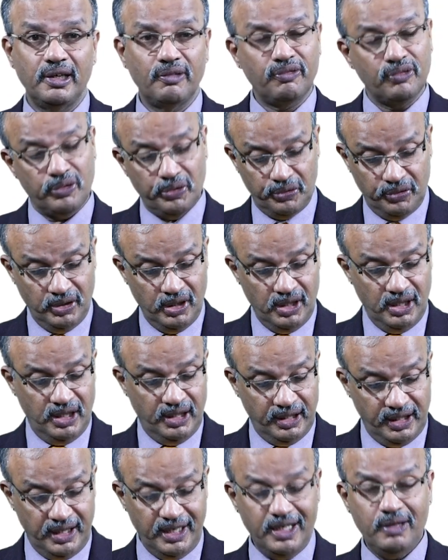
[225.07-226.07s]
Of course,
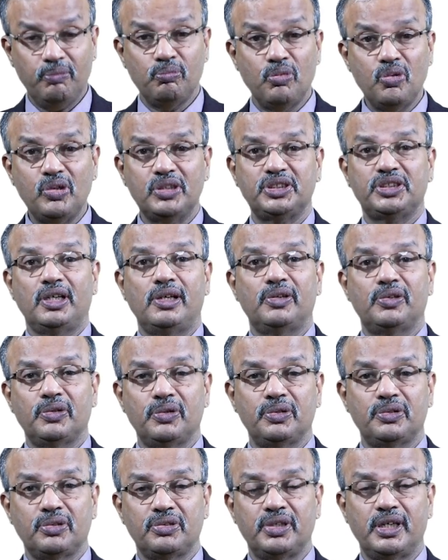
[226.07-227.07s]
read books
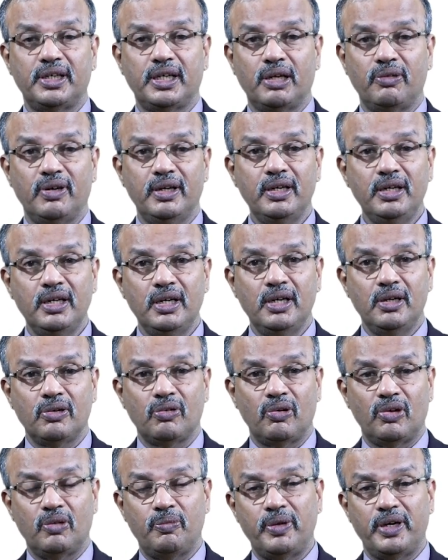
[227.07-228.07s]
also so that have a
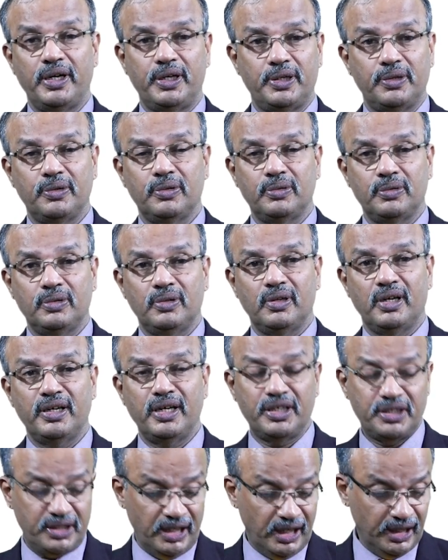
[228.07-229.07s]
collaborative
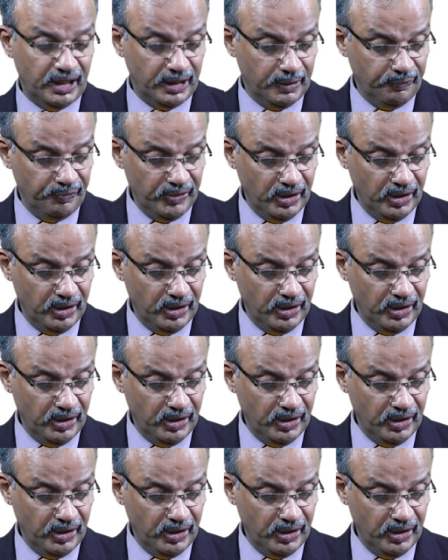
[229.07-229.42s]
understanding.